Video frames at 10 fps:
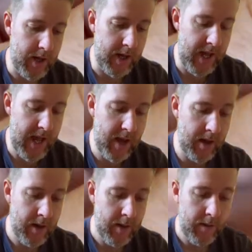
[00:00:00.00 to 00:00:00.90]

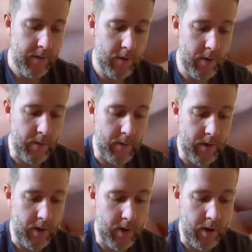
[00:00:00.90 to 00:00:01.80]
here from
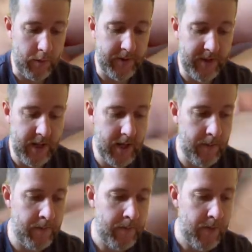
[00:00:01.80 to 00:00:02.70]

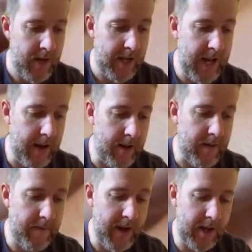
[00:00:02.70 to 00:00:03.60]
Obsidian. And again, the
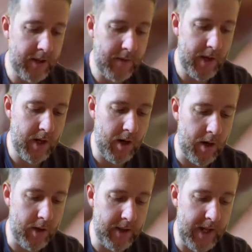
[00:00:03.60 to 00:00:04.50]
thickness of the
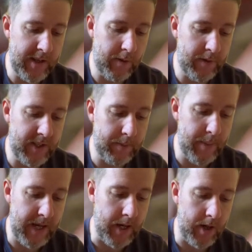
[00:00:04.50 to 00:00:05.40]
card is obviously
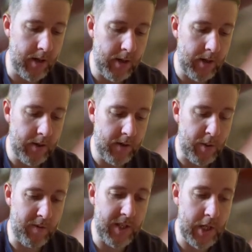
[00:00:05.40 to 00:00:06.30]
bigger.
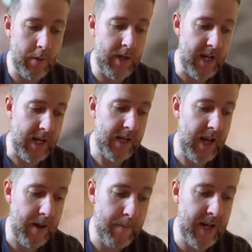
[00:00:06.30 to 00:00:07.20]
So obviously you need
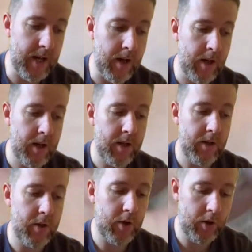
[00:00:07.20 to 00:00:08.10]
a bigger
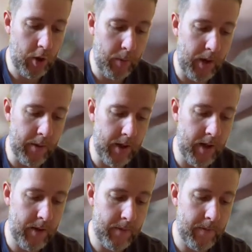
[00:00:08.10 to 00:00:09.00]
top
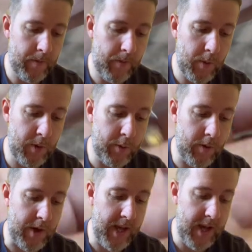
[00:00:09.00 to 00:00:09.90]
loader, which we've
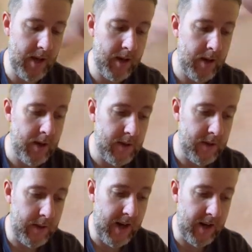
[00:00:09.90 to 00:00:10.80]
got here.
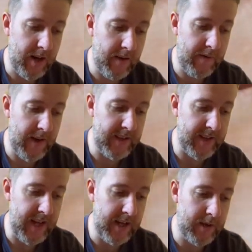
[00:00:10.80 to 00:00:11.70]
So again, it kind of fits
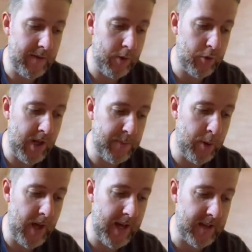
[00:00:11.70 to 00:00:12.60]
in. So if you try to
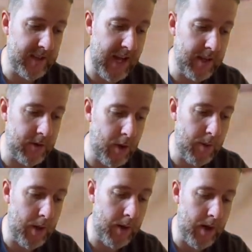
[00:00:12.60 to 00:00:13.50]
put that in a standard top
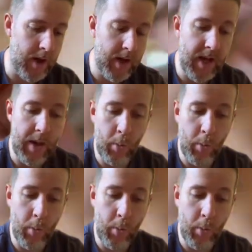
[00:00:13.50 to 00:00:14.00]
loader, it